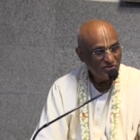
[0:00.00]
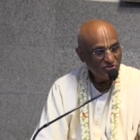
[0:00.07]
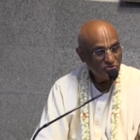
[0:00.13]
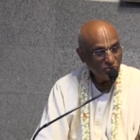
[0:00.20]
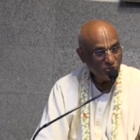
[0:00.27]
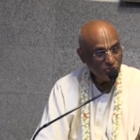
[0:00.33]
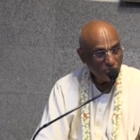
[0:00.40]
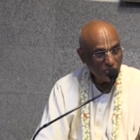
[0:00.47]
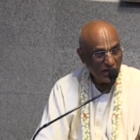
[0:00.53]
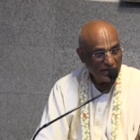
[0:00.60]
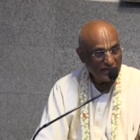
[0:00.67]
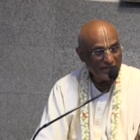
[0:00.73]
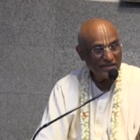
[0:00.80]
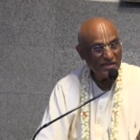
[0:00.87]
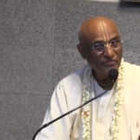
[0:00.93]
So you
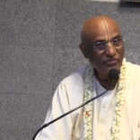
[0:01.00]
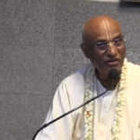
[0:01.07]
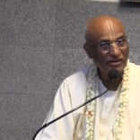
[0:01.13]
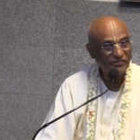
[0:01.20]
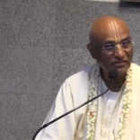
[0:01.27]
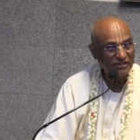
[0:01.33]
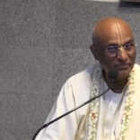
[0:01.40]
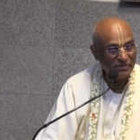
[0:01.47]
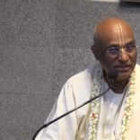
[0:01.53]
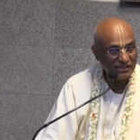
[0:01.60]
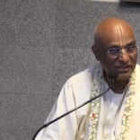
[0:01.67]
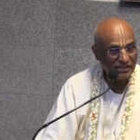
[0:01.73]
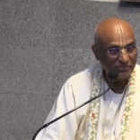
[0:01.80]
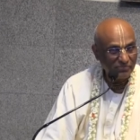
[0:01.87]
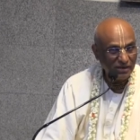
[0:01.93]
identify with the
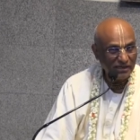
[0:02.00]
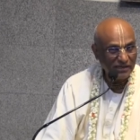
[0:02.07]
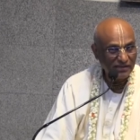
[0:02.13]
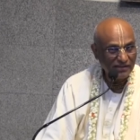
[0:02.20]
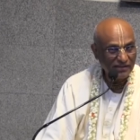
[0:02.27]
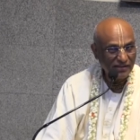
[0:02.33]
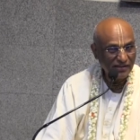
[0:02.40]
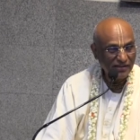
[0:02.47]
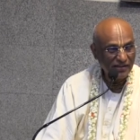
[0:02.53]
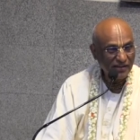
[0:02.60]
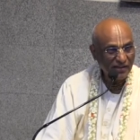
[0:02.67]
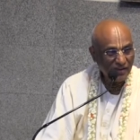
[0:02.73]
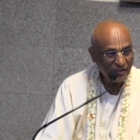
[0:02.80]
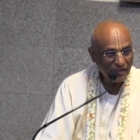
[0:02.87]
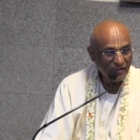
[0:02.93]
material mind.
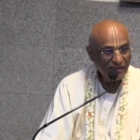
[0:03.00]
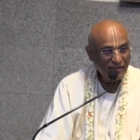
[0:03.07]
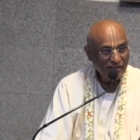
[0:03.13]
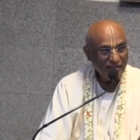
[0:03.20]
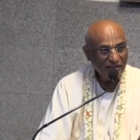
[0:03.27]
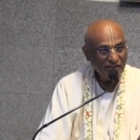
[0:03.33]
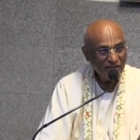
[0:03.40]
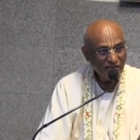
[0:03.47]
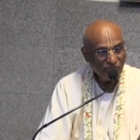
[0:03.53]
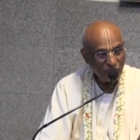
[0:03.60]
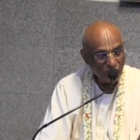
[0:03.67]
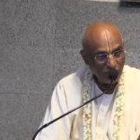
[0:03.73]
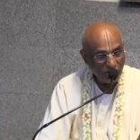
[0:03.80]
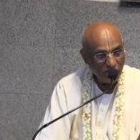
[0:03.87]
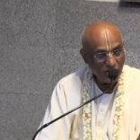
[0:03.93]
If
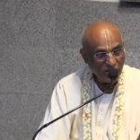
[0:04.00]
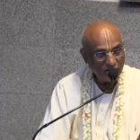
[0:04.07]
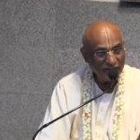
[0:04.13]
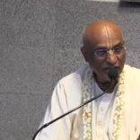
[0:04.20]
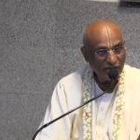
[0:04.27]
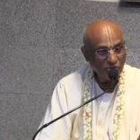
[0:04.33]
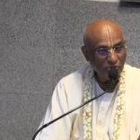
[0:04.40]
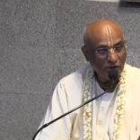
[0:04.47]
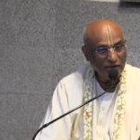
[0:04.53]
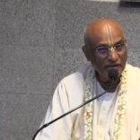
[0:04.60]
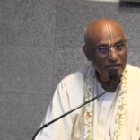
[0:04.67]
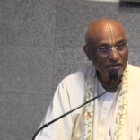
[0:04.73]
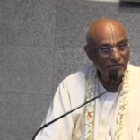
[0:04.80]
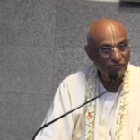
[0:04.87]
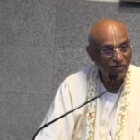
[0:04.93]
you are not there to
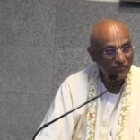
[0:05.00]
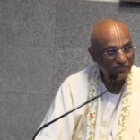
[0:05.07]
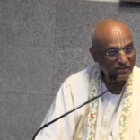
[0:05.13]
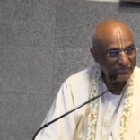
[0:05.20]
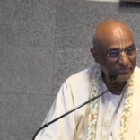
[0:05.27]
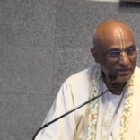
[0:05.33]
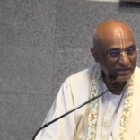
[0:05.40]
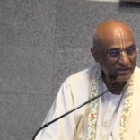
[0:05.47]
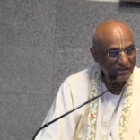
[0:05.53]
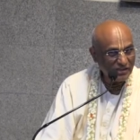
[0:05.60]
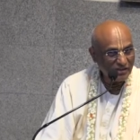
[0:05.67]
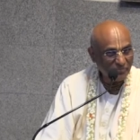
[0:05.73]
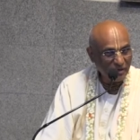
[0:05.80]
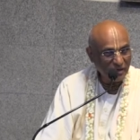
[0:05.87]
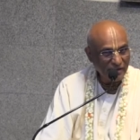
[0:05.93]
identify with the
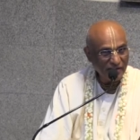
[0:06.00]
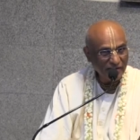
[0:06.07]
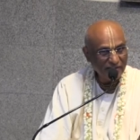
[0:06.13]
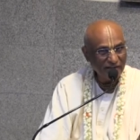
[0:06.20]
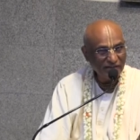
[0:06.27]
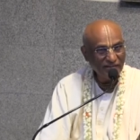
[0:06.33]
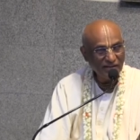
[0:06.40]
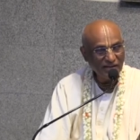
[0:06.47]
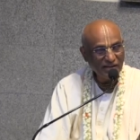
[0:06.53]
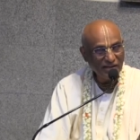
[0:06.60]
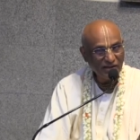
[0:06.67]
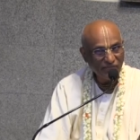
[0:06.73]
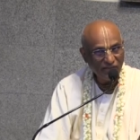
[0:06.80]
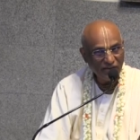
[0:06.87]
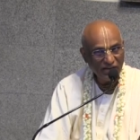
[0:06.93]
material mind, that
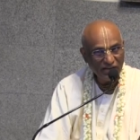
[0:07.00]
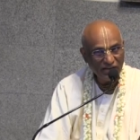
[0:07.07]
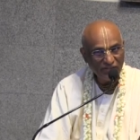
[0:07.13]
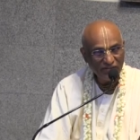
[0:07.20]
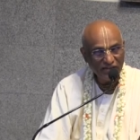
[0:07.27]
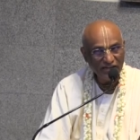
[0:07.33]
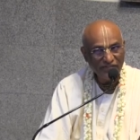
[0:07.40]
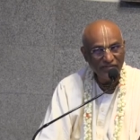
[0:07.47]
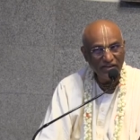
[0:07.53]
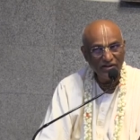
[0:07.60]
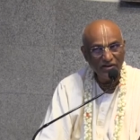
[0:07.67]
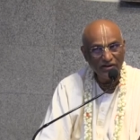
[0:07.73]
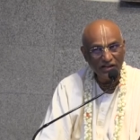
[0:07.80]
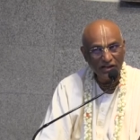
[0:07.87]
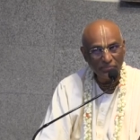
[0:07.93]
thinking, feeling, and willing will
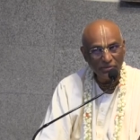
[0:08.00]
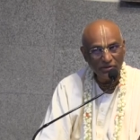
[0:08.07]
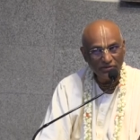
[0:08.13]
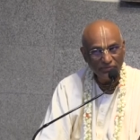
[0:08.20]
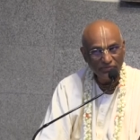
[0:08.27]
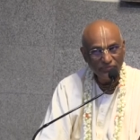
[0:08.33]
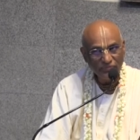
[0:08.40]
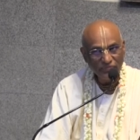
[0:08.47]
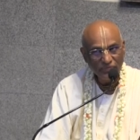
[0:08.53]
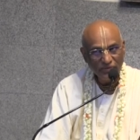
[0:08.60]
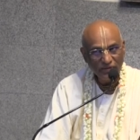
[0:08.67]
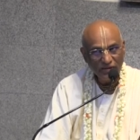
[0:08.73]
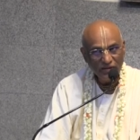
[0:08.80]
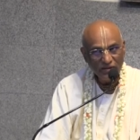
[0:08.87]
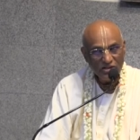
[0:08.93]
not happen.
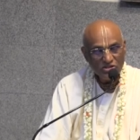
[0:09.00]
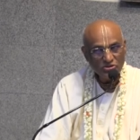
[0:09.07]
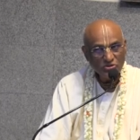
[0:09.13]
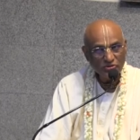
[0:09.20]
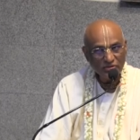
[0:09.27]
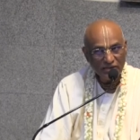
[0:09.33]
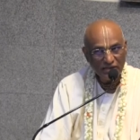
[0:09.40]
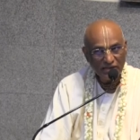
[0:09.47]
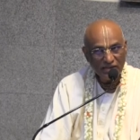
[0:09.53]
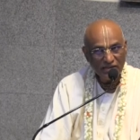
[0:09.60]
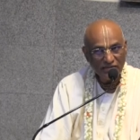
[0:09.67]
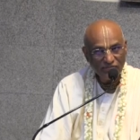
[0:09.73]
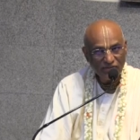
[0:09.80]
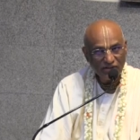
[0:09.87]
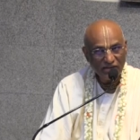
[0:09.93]
So
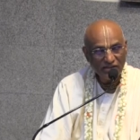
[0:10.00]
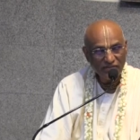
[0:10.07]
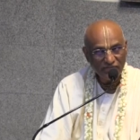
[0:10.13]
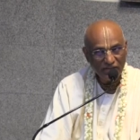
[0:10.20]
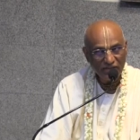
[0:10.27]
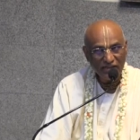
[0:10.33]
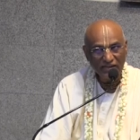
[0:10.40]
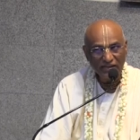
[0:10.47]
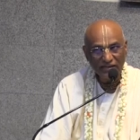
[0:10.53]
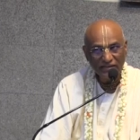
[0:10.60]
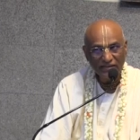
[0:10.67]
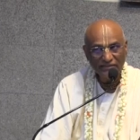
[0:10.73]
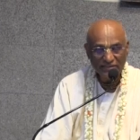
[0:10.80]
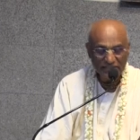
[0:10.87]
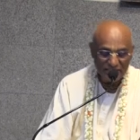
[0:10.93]
thinking, feeling, willing,
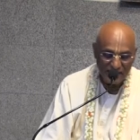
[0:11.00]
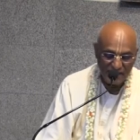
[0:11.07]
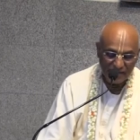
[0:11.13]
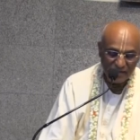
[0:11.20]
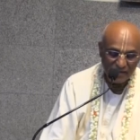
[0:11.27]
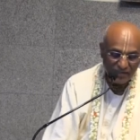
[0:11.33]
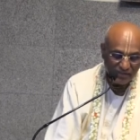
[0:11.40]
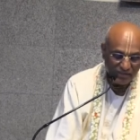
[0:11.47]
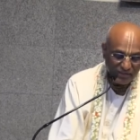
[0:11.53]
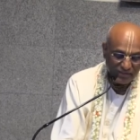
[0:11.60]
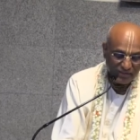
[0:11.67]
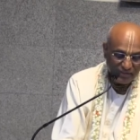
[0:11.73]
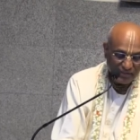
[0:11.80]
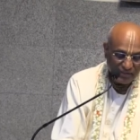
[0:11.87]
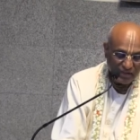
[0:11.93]
just like
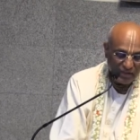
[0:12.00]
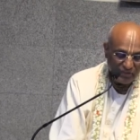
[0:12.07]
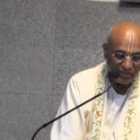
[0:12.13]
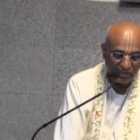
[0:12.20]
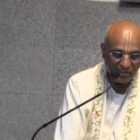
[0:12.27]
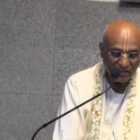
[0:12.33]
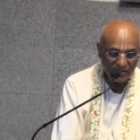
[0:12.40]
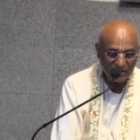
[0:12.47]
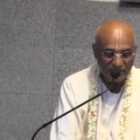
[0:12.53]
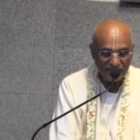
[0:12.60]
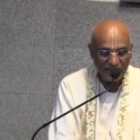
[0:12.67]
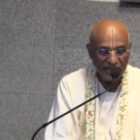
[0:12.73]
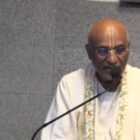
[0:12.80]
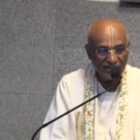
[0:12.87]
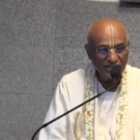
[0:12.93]
everything is
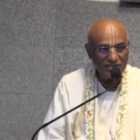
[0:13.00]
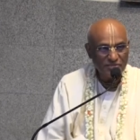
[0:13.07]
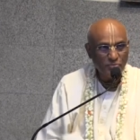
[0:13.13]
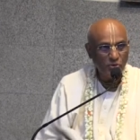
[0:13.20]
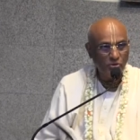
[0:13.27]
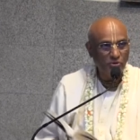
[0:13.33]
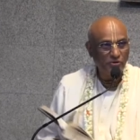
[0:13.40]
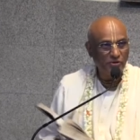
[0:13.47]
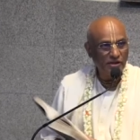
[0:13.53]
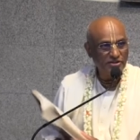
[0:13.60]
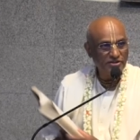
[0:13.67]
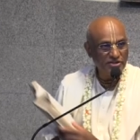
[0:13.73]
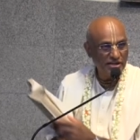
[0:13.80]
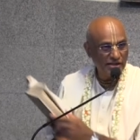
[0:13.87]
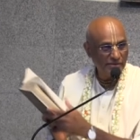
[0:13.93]
there in this book, you
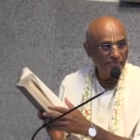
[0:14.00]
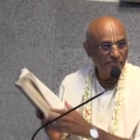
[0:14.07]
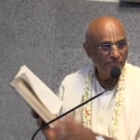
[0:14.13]
can say.